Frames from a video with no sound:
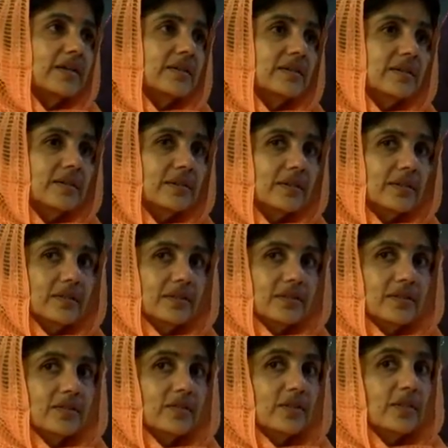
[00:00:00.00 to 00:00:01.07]
No.
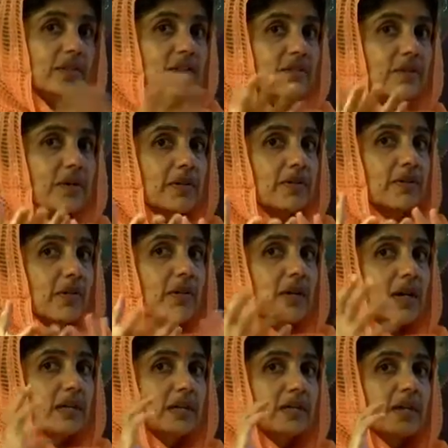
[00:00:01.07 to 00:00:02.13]
So this is what is called
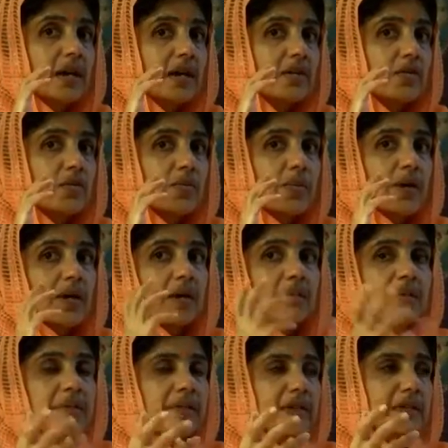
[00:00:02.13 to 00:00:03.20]
adhyaropa
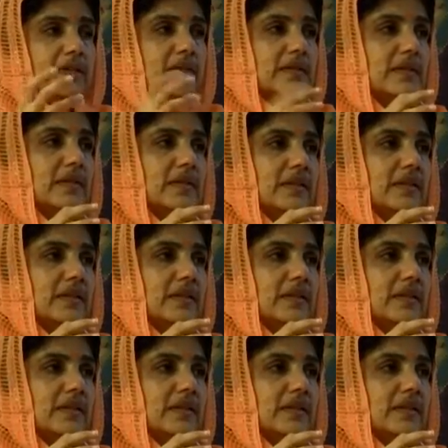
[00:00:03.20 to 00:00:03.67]
all.